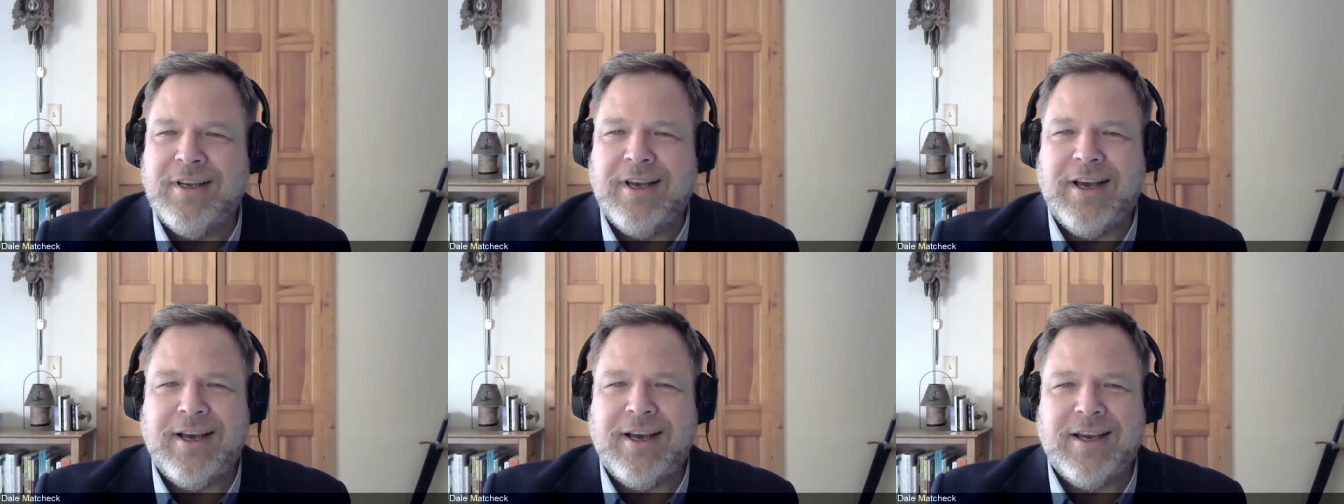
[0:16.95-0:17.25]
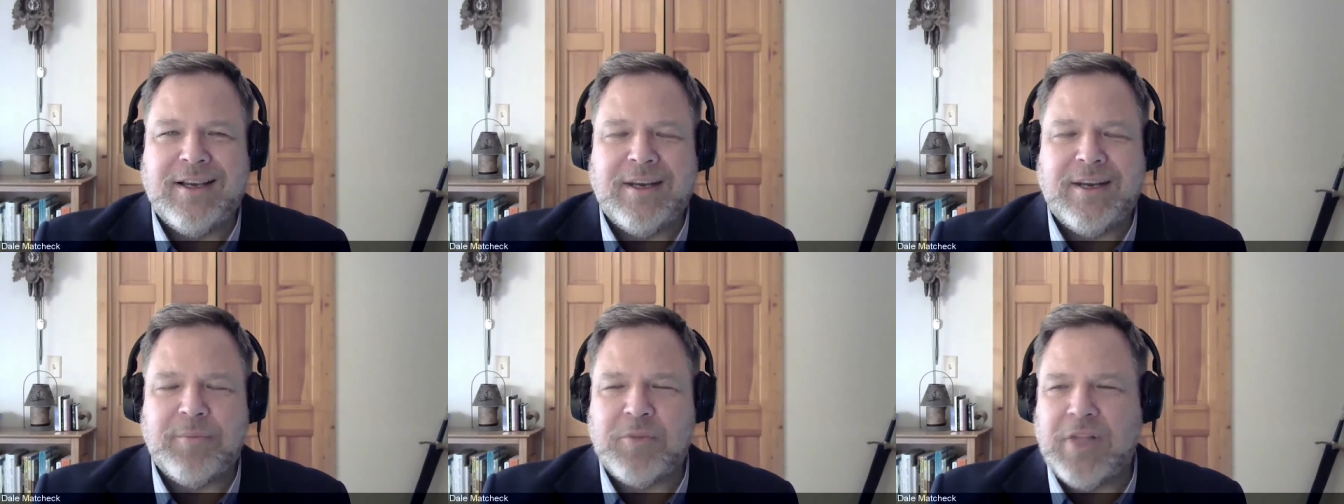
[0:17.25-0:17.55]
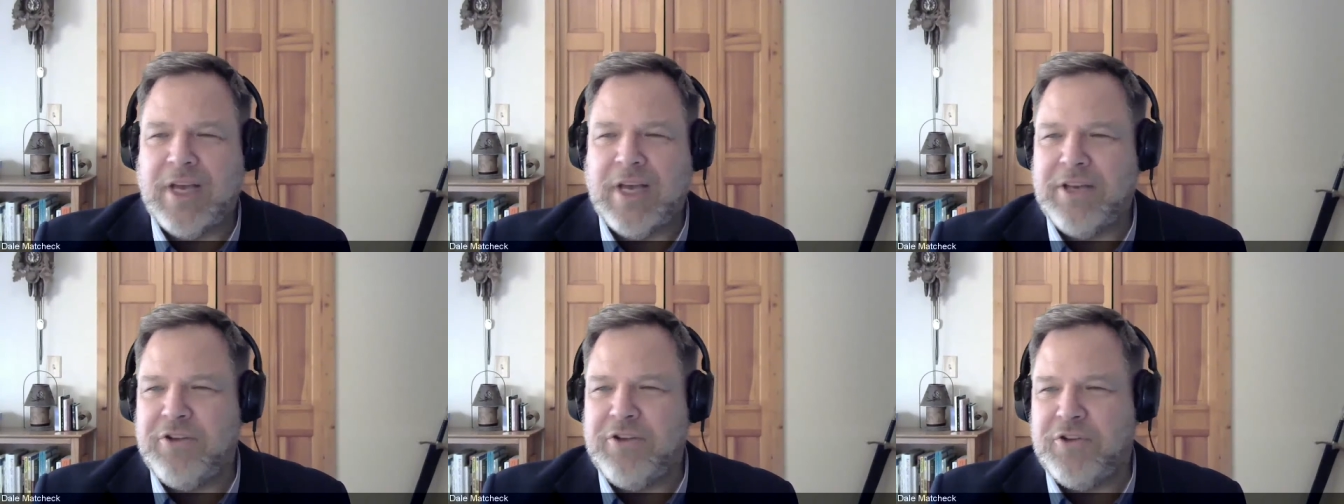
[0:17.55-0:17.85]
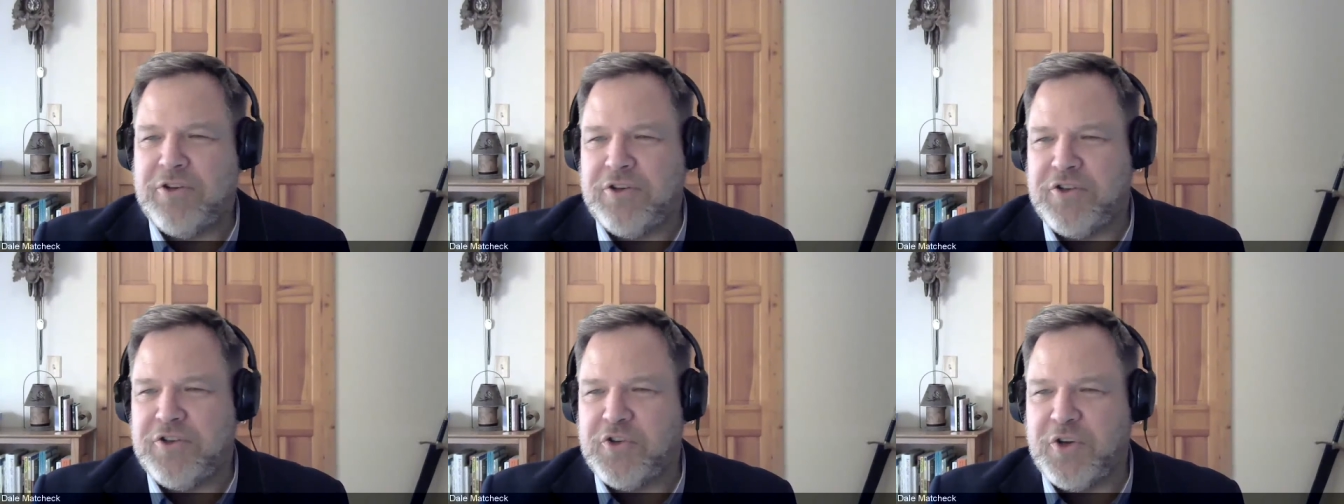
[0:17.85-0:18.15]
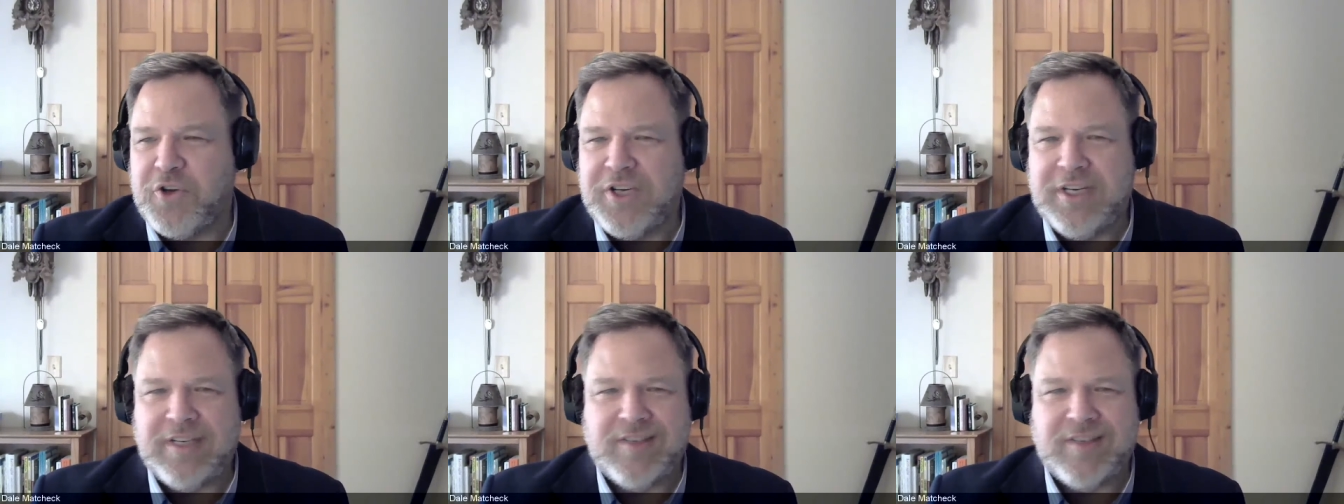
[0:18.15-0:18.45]
and I'm glad you could
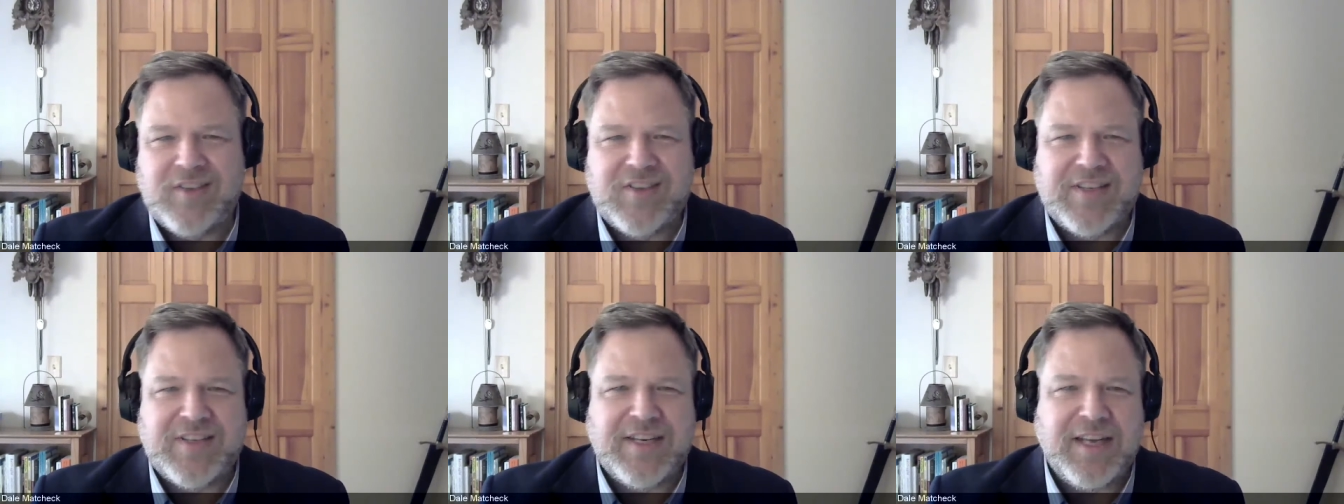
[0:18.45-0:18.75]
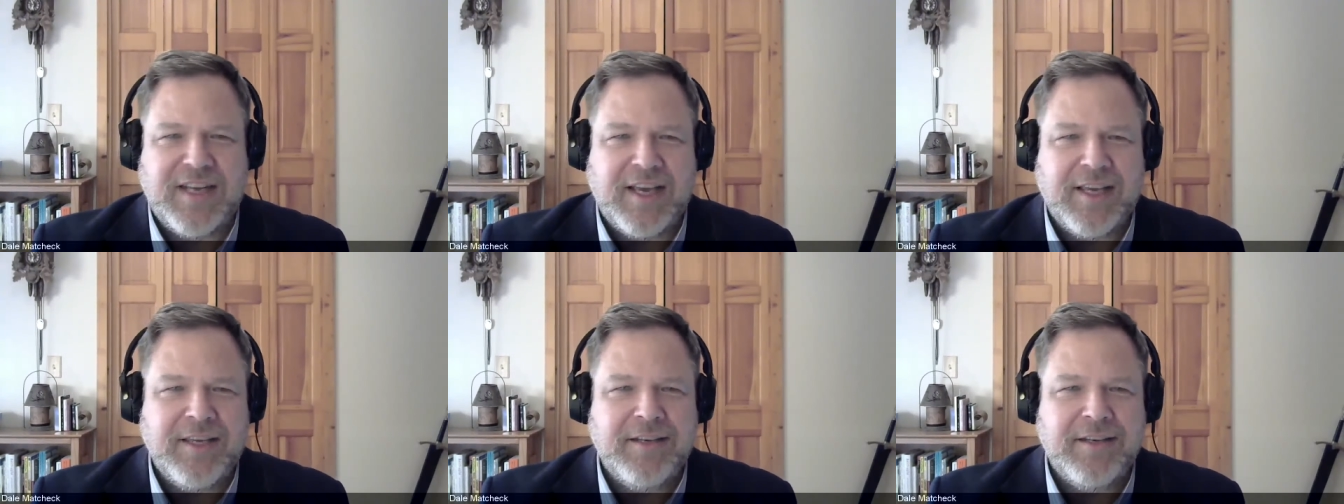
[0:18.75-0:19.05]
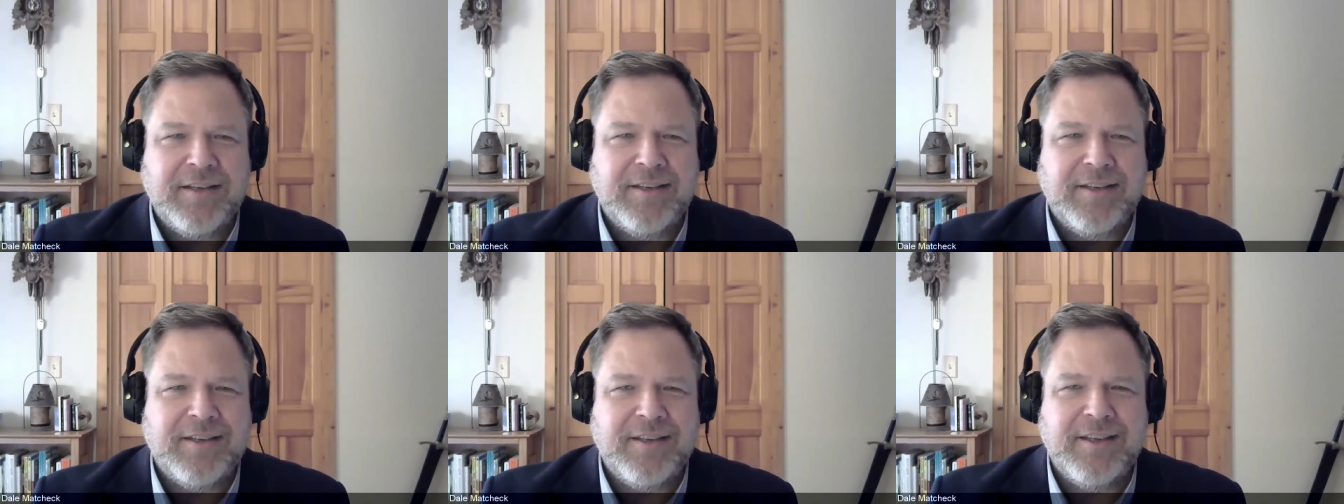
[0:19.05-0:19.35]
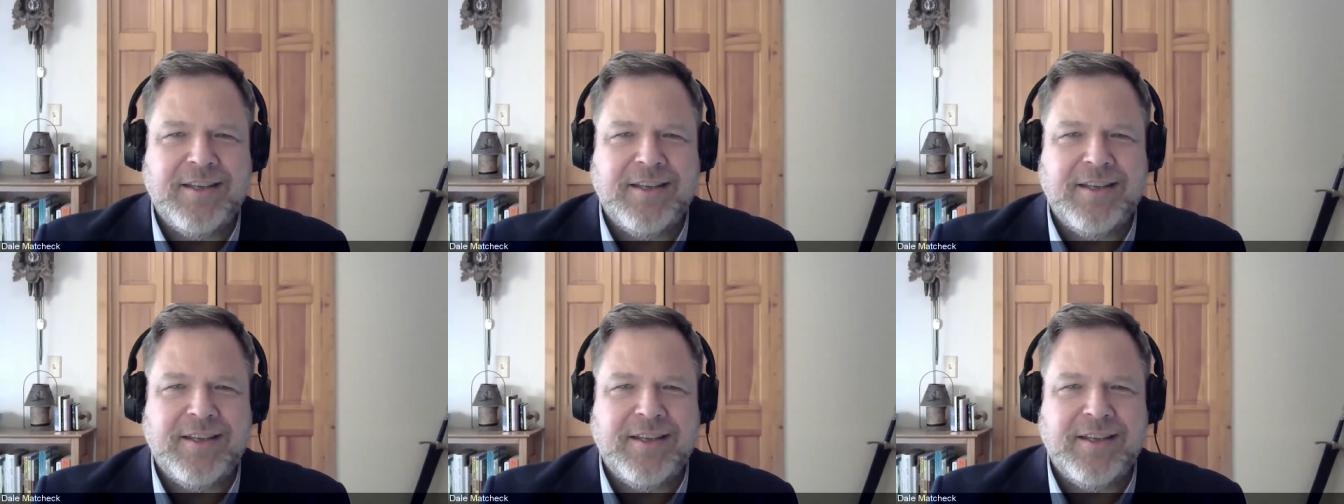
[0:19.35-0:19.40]
join us tonight.